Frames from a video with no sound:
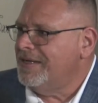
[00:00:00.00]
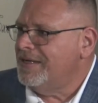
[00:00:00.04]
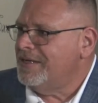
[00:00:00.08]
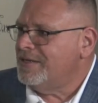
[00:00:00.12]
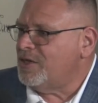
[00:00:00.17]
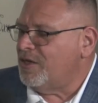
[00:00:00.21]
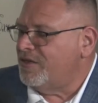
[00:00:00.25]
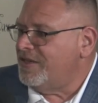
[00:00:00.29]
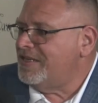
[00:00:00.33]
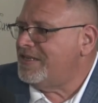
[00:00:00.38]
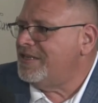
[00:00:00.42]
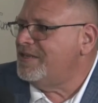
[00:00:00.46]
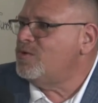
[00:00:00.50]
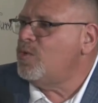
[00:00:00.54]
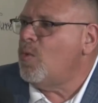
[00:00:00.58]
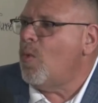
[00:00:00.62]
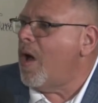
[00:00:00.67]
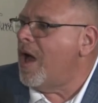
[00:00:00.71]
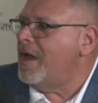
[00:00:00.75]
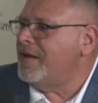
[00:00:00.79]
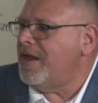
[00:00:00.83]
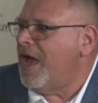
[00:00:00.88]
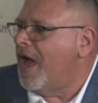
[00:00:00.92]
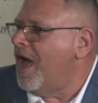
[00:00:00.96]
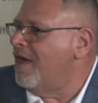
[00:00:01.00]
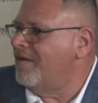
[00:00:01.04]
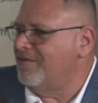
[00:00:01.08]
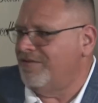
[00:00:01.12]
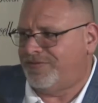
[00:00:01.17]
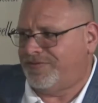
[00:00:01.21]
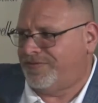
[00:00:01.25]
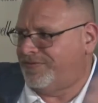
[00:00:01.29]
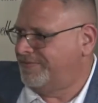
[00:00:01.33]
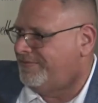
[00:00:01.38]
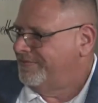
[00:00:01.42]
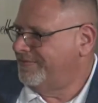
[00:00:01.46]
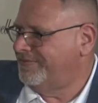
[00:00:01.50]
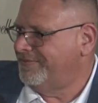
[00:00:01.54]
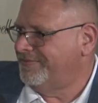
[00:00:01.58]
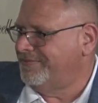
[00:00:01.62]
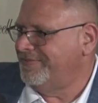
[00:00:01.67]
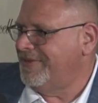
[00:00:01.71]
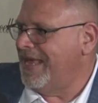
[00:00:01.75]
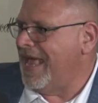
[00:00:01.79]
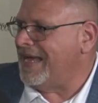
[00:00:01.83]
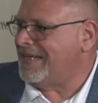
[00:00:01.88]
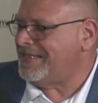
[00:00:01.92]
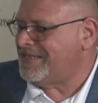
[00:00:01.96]
So this is one of
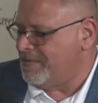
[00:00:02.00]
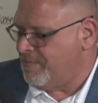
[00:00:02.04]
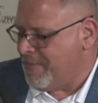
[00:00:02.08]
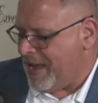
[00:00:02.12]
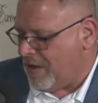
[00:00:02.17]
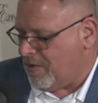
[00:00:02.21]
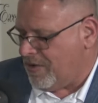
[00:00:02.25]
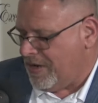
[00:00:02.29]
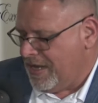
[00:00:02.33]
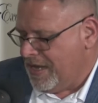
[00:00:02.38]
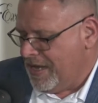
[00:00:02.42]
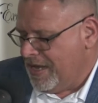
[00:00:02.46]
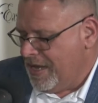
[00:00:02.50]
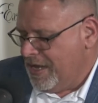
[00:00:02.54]
X yeah. amount.